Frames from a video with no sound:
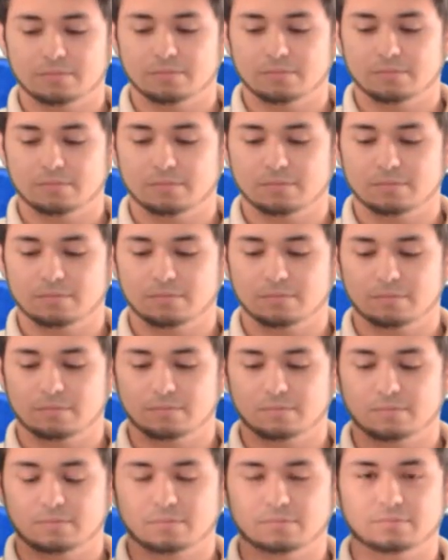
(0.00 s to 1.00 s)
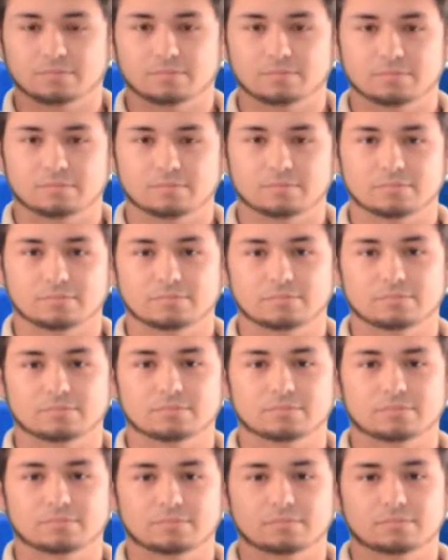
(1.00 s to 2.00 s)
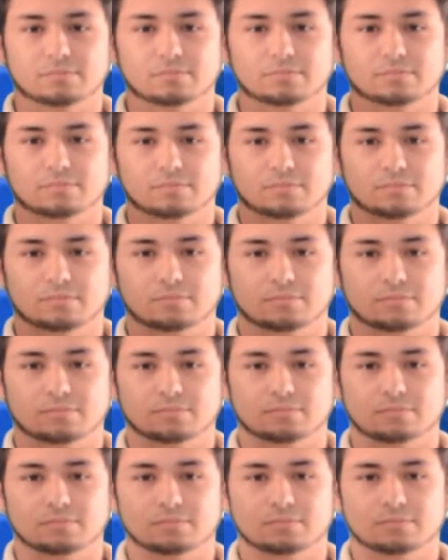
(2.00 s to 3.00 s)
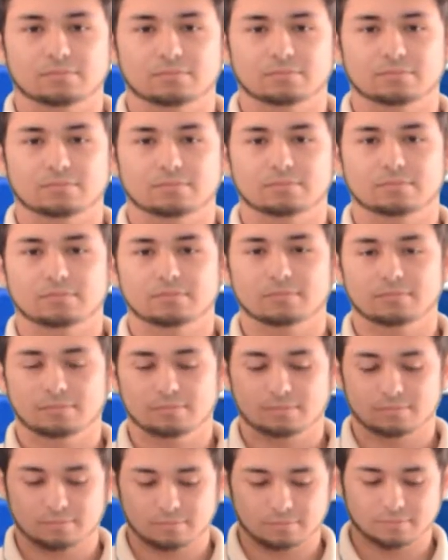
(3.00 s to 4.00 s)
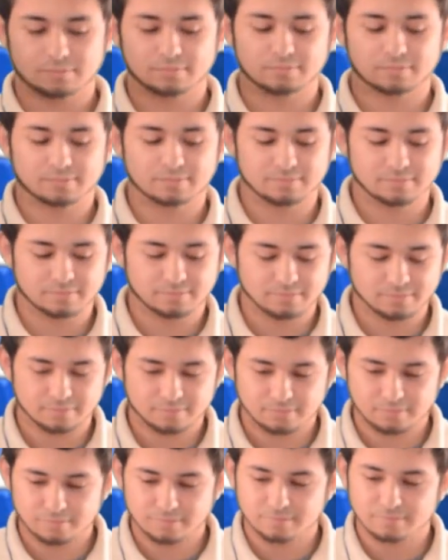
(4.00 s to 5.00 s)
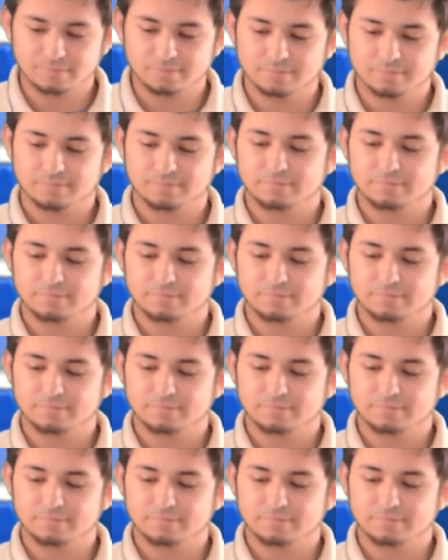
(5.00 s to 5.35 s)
The person shown says nothing.